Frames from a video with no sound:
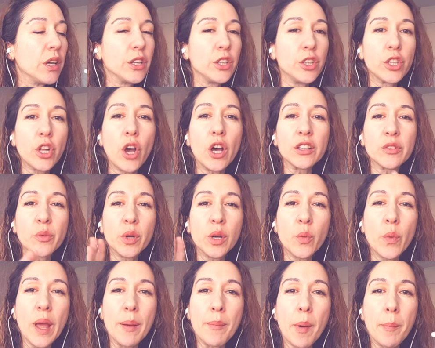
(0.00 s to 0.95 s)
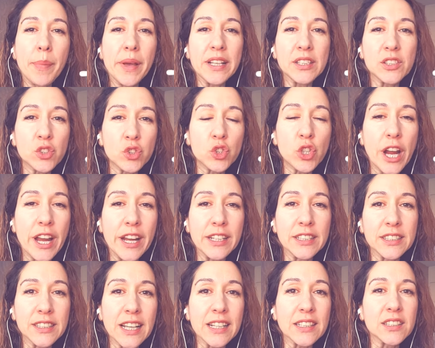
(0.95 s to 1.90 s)
you know, I don't want to wear my best
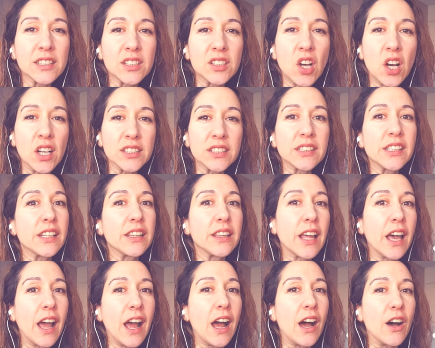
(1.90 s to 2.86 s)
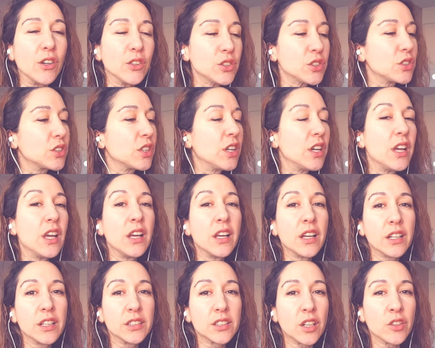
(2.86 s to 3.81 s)
trainers exercising in the house
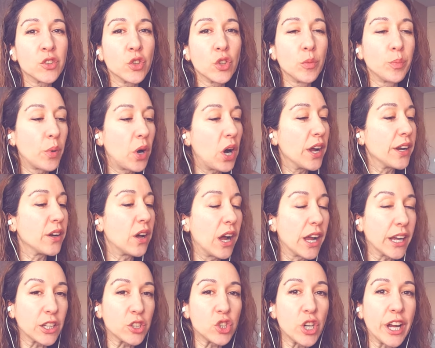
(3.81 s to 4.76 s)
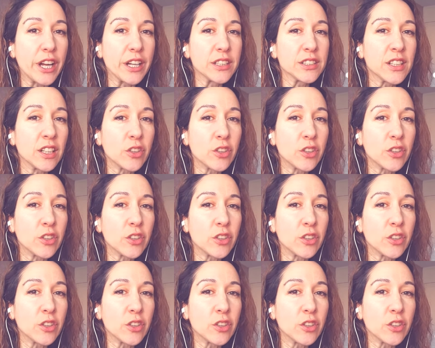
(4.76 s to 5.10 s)
because I do buy Nike trainers.